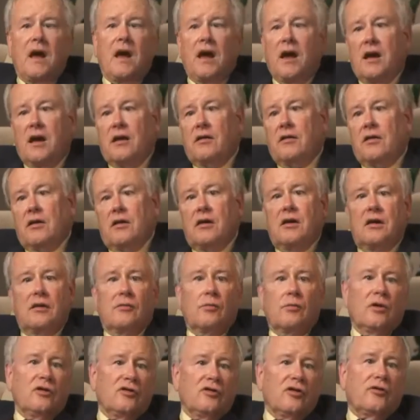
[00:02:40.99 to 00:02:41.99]
and
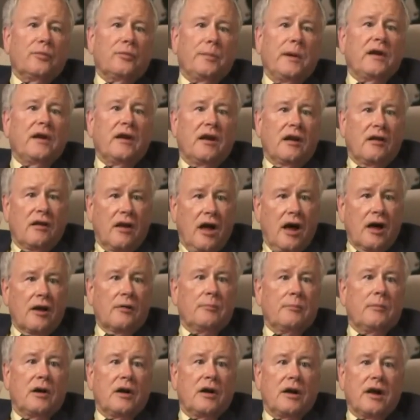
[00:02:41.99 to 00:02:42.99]
we're just spending a
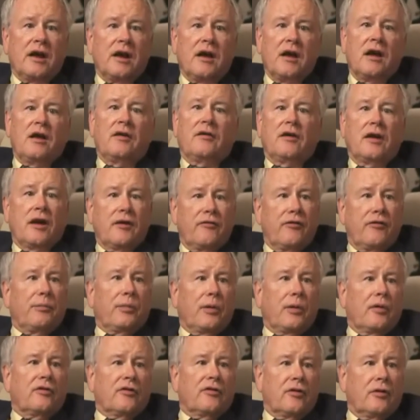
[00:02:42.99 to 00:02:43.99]
lot of money to give a
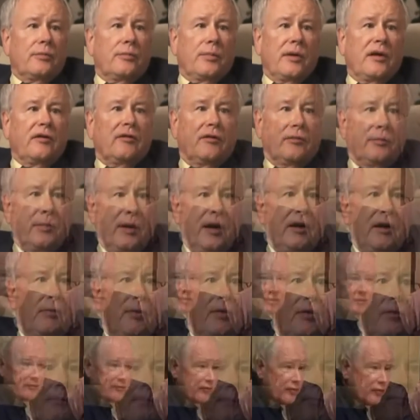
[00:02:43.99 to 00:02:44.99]
person a piece of
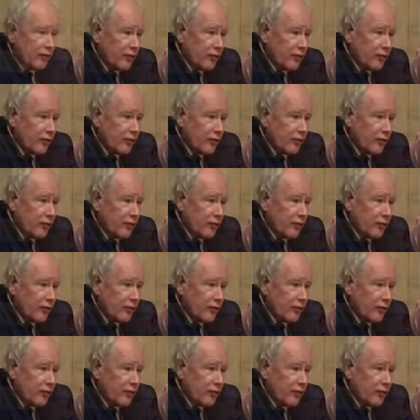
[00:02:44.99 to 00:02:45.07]
paper.